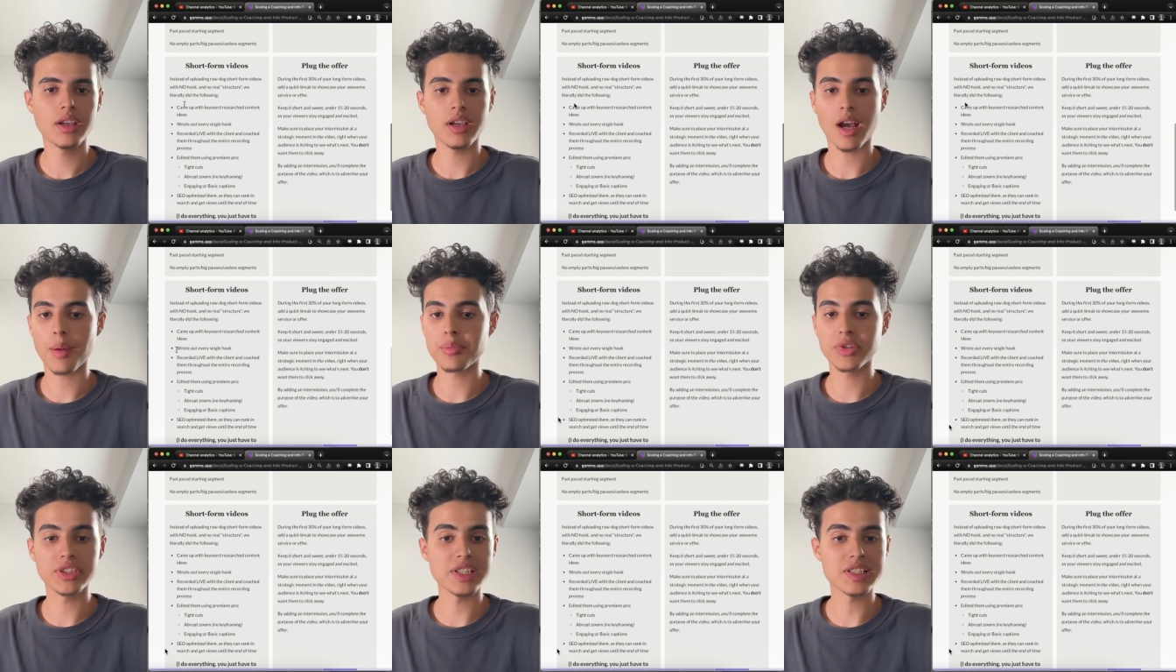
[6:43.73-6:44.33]
I
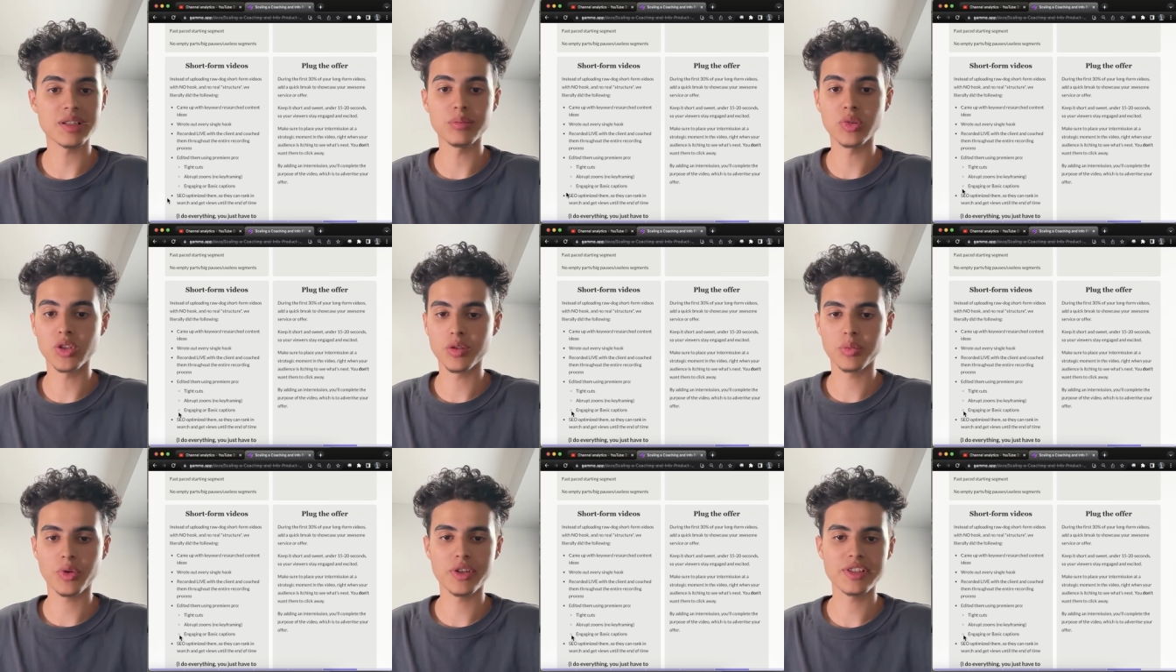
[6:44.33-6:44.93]
put this in
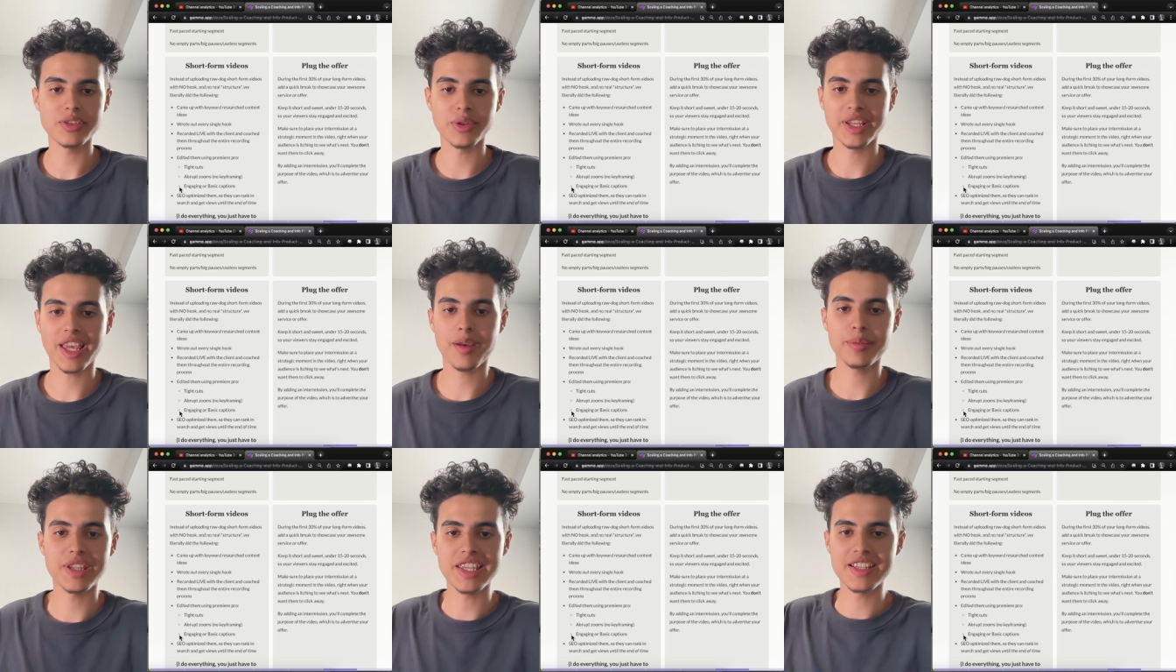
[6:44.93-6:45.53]
bullet points so it
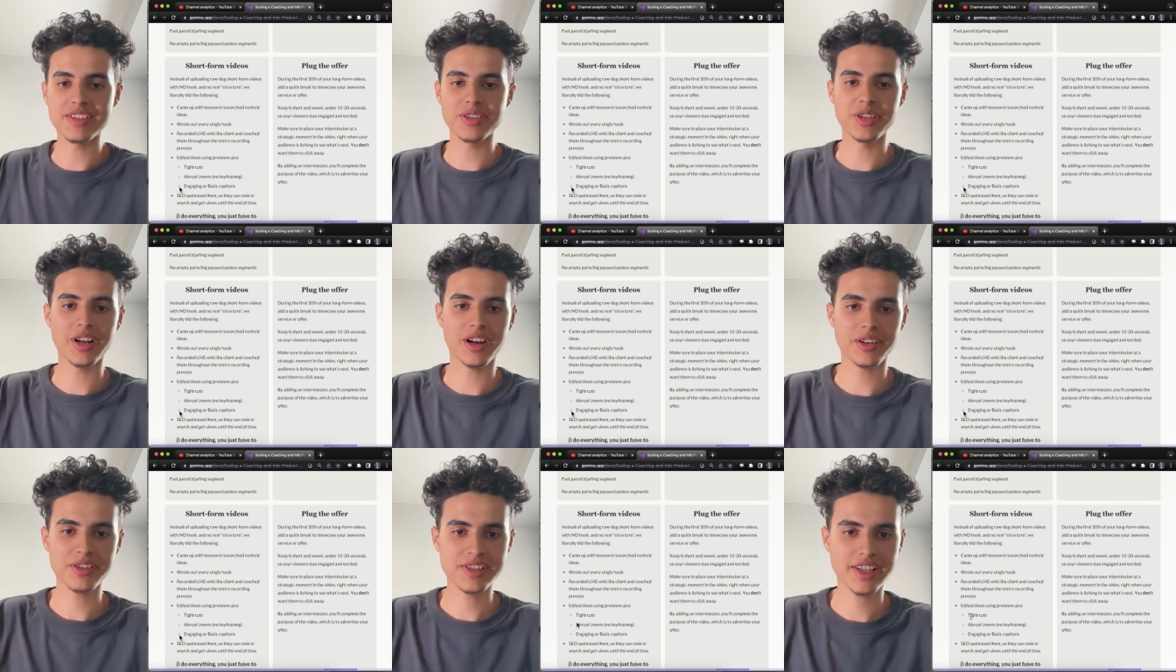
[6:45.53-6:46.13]
can be easier to
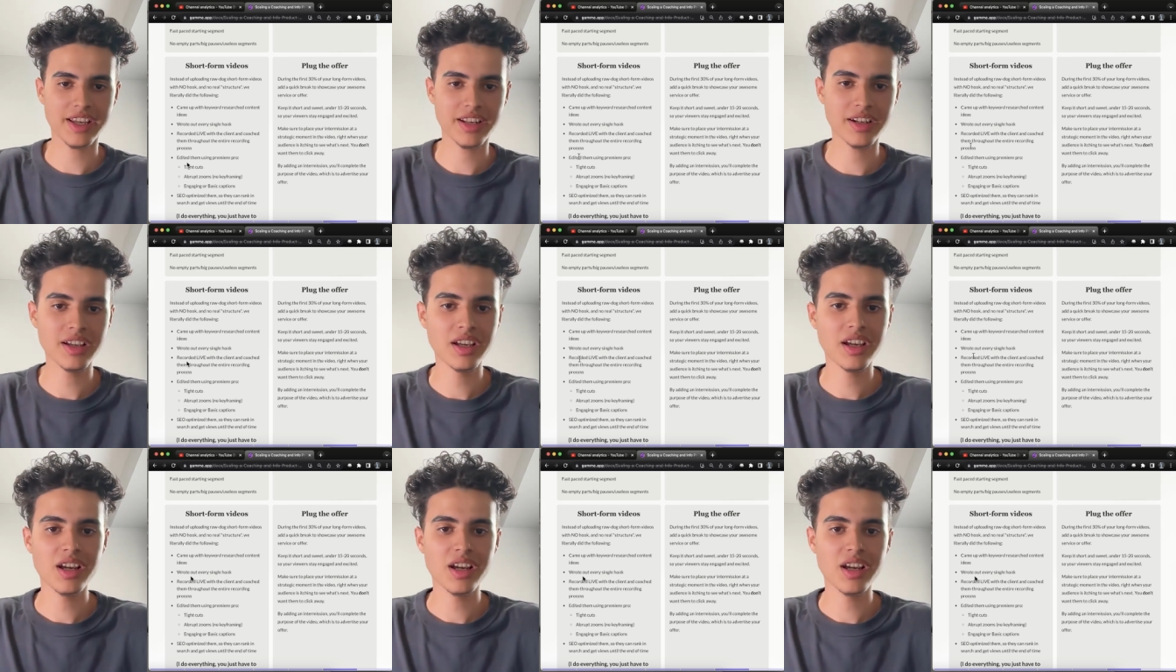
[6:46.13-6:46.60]
understand.